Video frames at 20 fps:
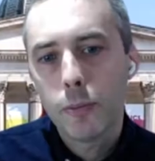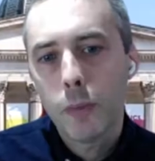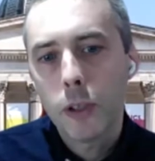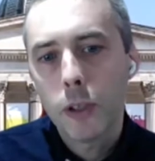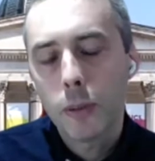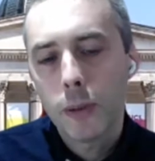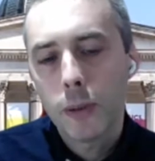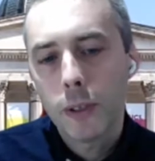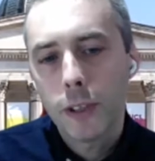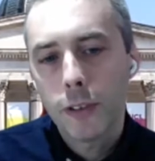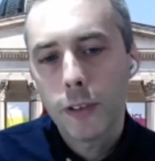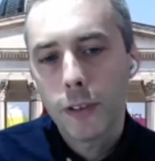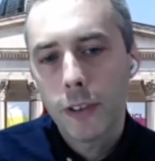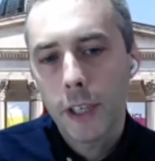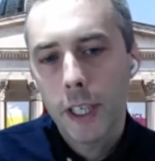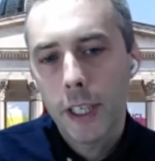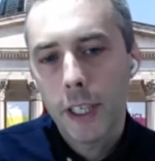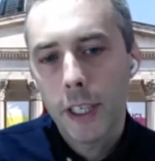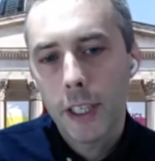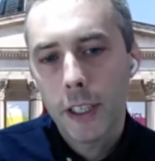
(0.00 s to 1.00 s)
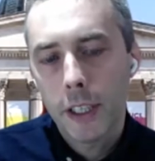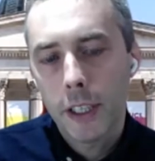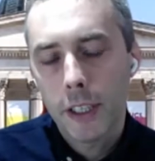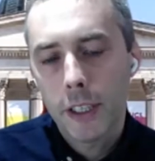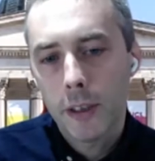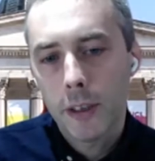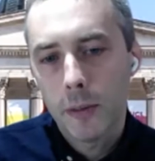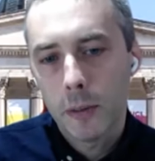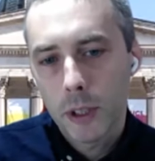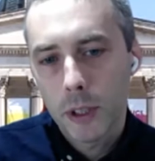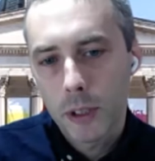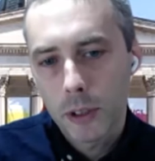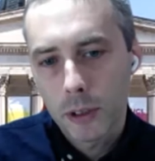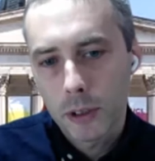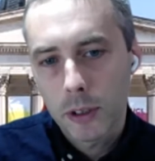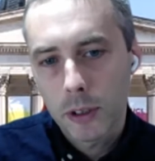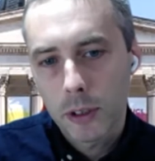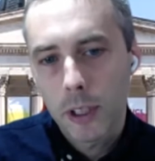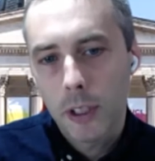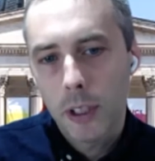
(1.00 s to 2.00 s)
multiple different N H S
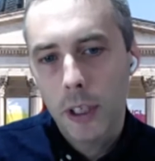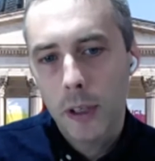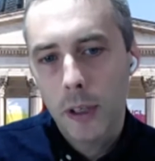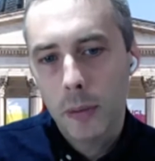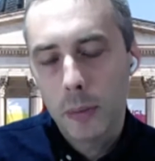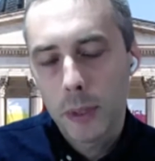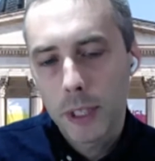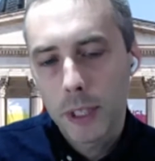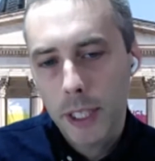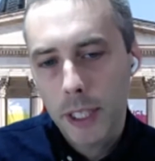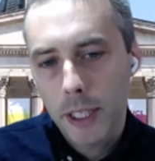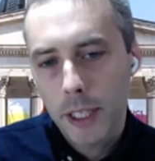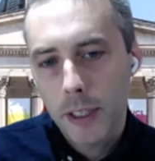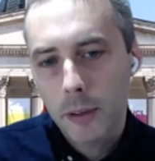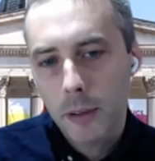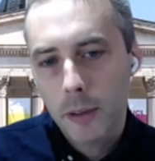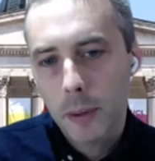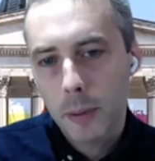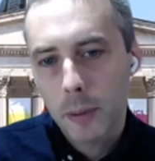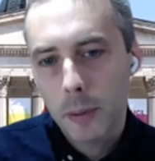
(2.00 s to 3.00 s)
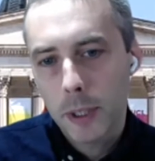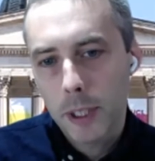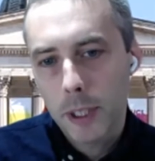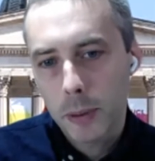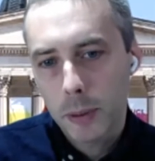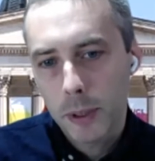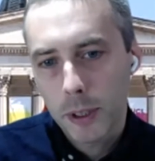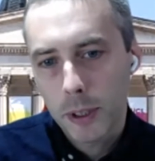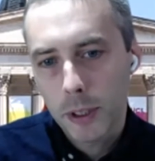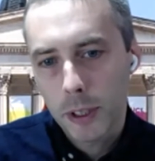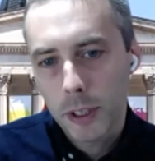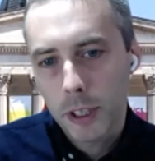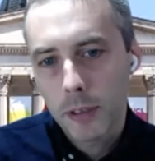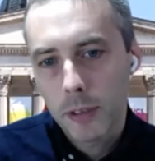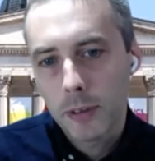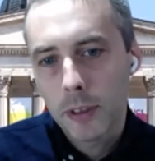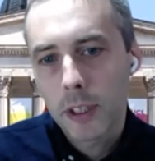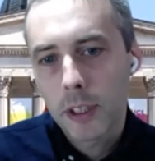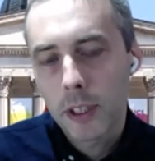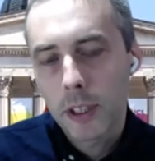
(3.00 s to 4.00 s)
numbers, uh, particularly the right, people yeah. experiencing
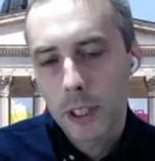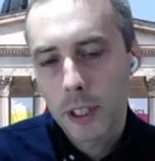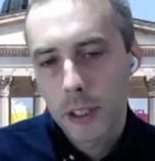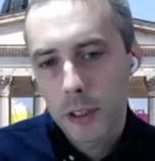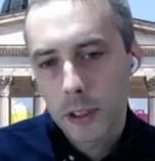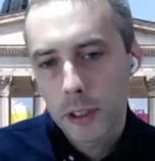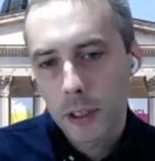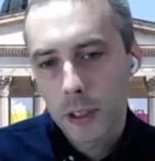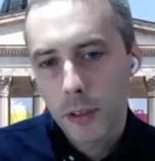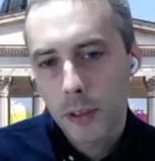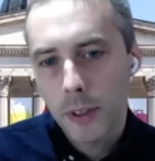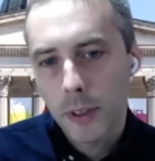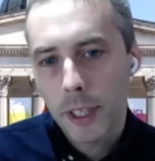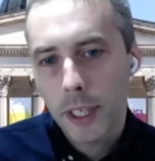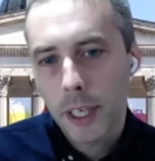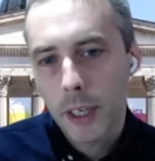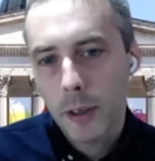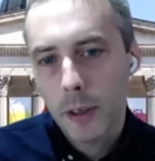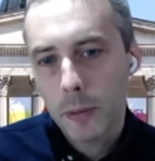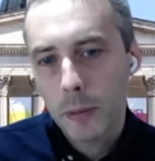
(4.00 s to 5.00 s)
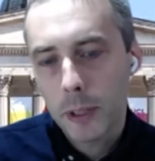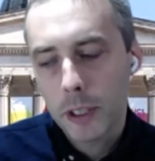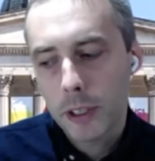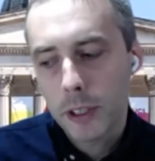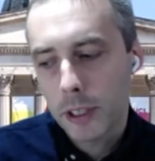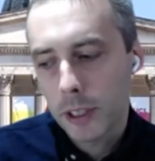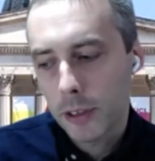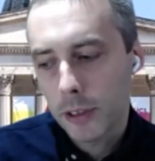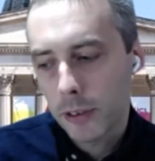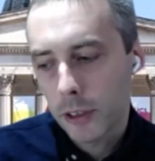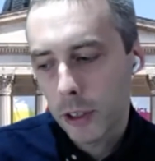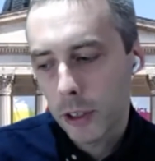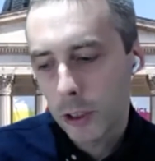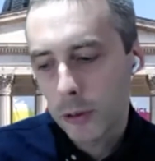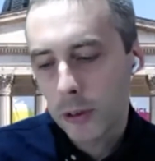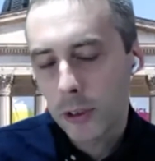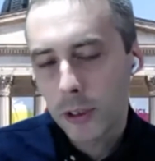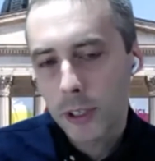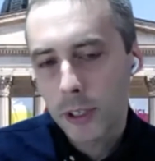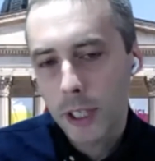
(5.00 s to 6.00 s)
homelessness. Uh, when they get admitted to different
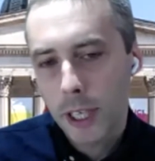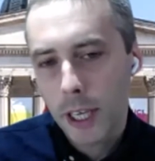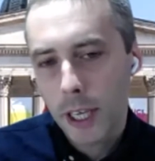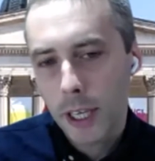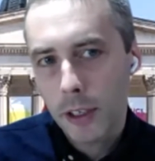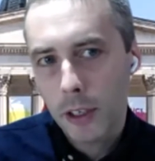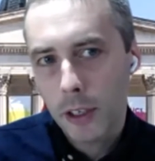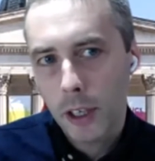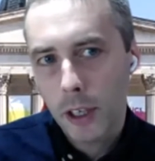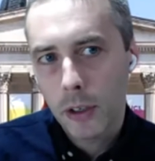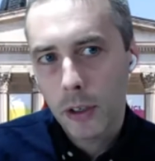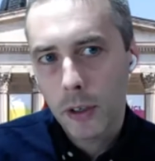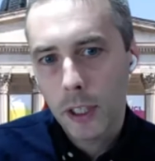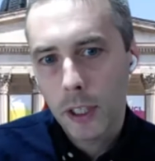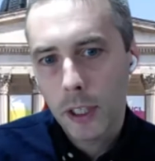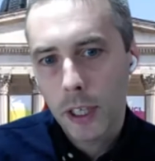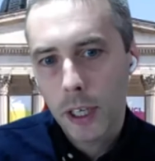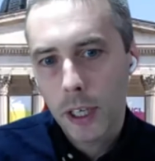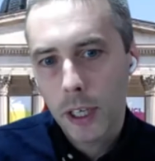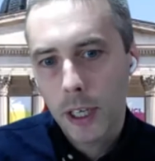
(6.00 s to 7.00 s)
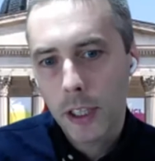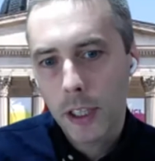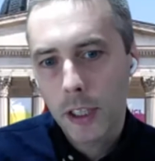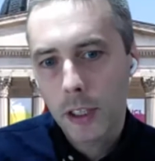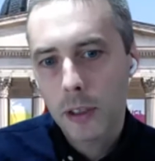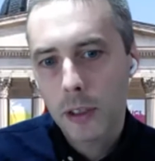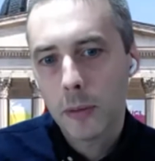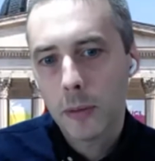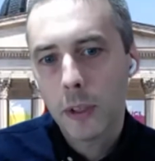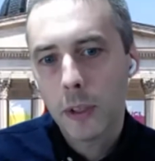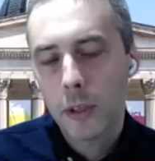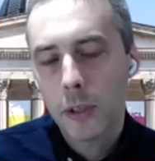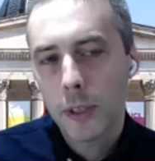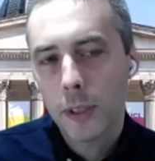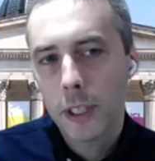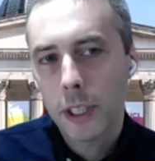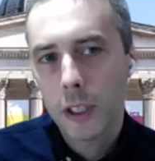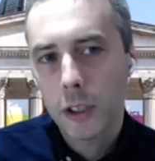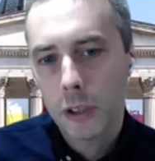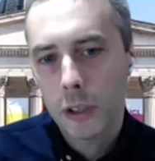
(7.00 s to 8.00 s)
hospitals, they get a new N H S number. So
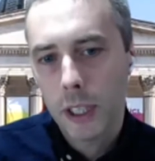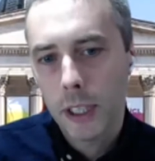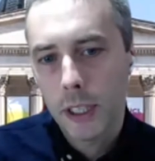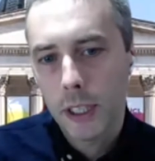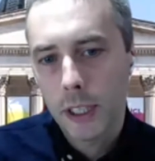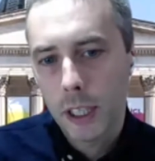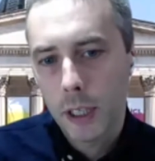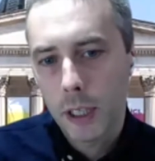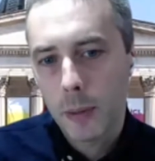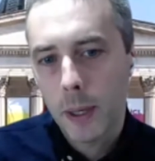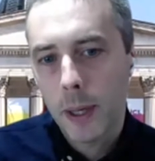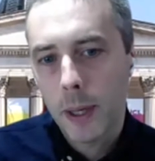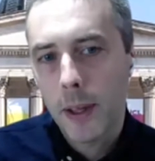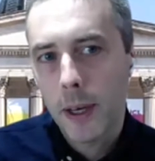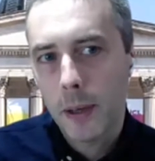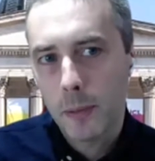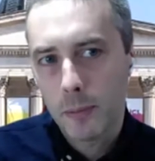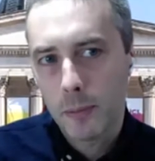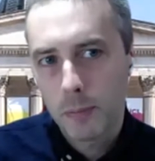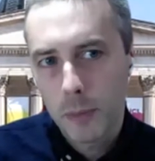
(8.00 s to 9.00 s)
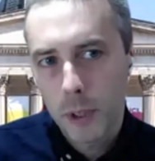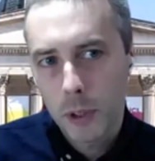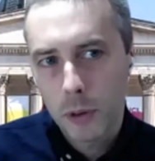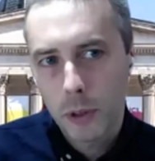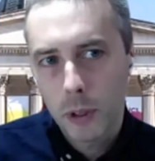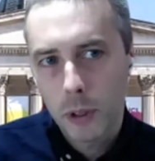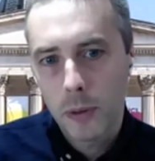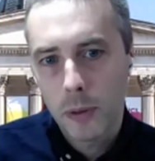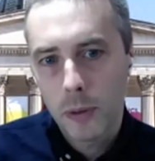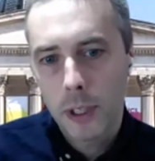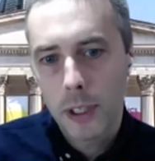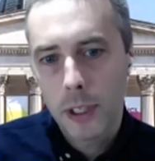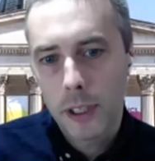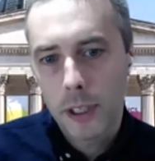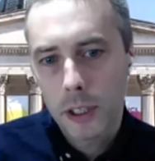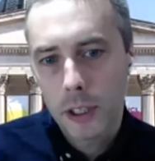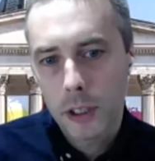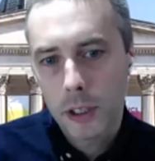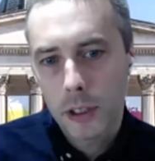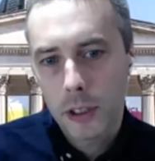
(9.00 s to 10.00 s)
we did try and think about that as well
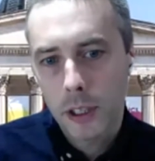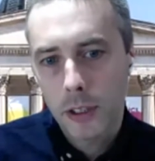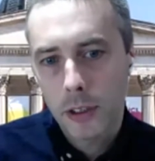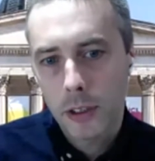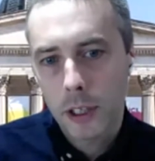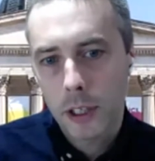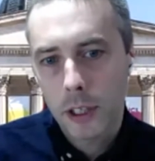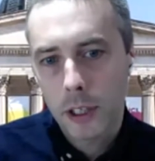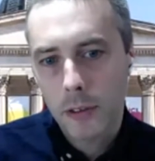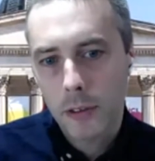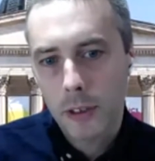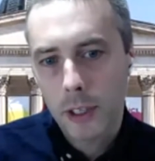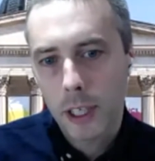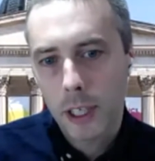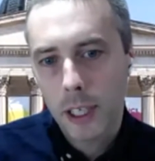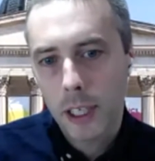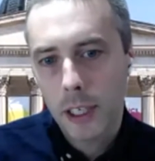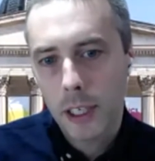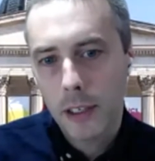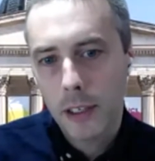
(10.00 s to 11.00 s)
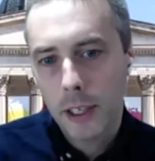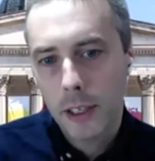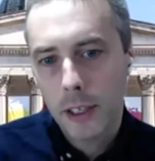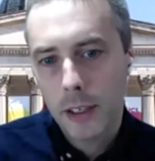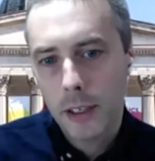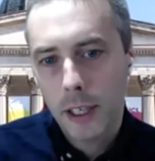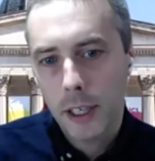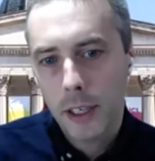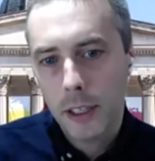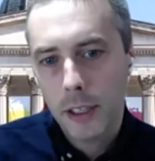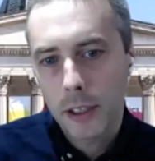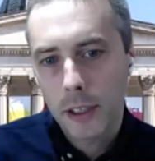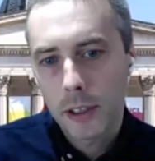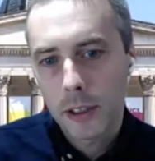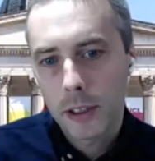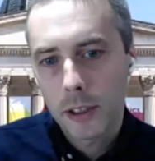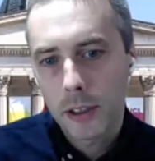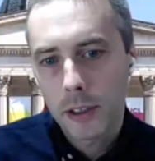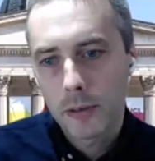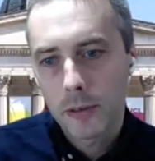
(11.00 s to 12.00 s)
within this and, and kind of cleaning that, that
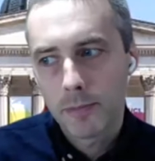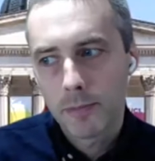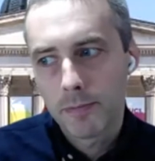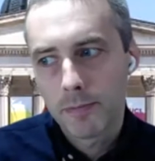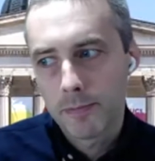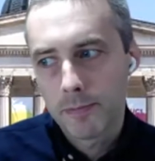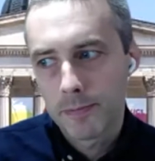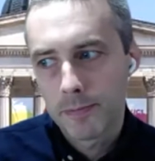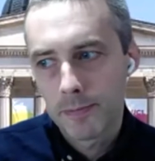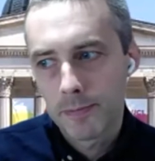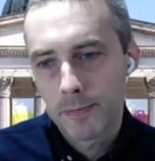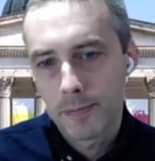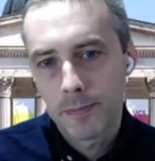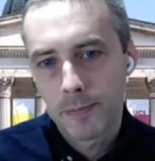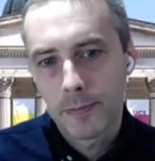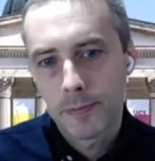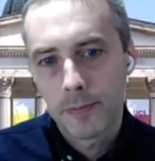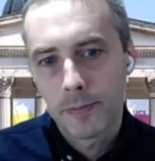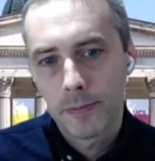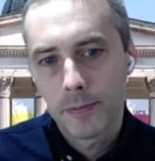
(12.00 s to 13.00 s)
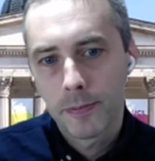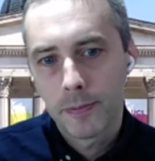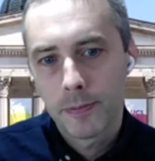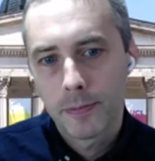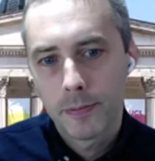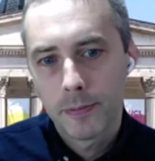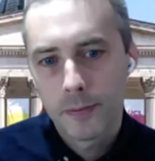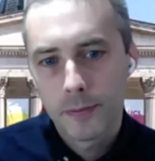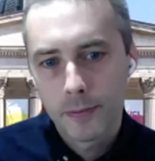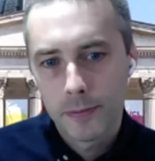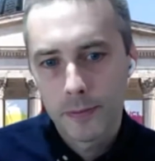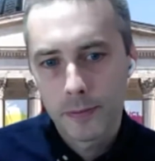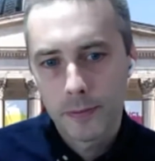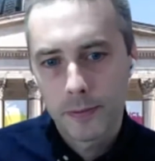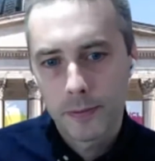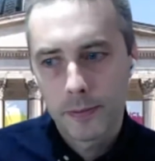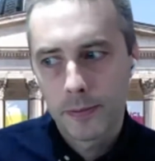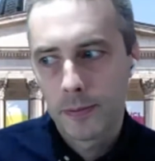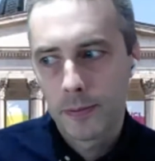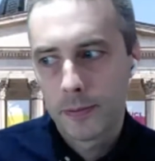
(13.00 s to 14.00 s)
list. Yeah.
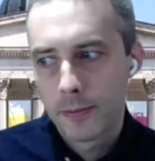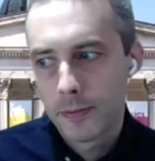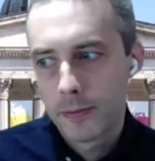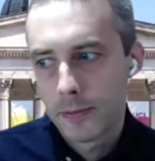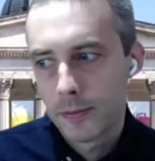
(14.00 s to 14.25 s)
So,